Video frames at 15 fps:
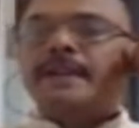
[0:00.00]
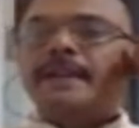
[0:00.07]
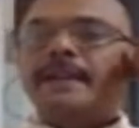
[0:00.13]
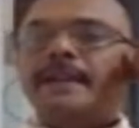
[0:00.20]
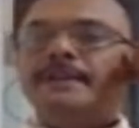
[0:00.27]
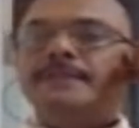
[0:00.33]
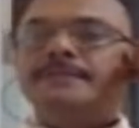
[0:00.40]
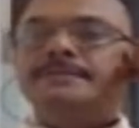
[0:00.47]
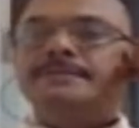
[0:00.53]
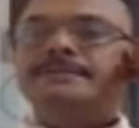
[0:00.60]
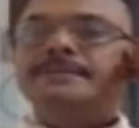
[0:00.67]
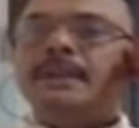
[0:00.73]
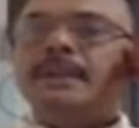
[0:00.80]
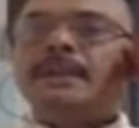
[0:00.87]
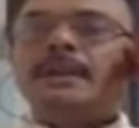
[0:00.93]
again
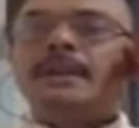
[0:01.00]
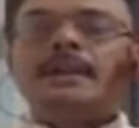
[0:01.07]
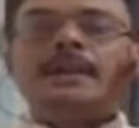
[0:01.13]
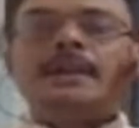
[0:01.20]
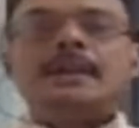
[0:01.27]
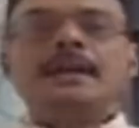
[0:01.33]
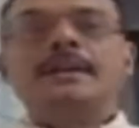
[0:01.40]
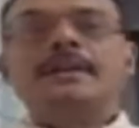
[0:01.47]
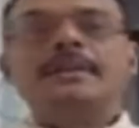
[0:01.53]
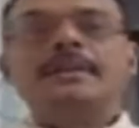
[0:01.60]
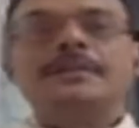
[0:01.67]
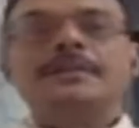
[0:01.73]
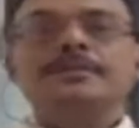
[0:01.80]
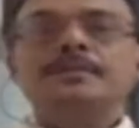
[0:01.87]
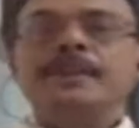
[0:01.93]

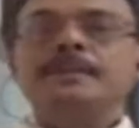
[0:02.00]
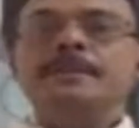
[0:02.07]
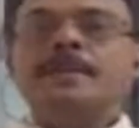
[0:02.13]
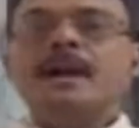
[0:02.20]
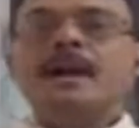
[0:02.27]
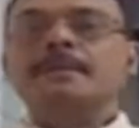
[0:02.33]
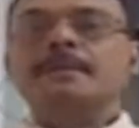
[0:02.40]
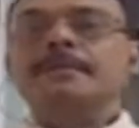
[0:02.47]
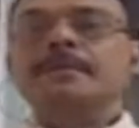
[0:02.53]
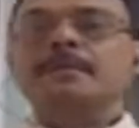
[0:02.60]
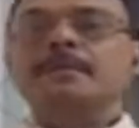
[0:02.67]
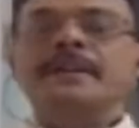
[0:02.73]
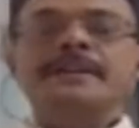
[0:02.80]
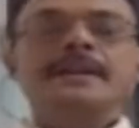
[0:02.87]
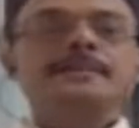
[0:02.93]
to be part of your
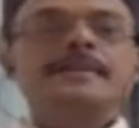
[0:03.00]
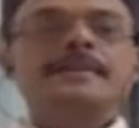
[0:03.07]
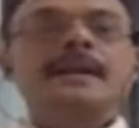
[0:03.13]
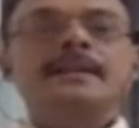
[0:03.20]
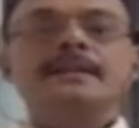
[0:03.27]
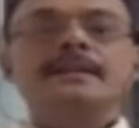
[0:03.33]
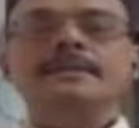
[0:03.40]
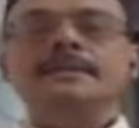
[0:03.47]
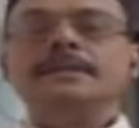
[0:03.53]
media panel.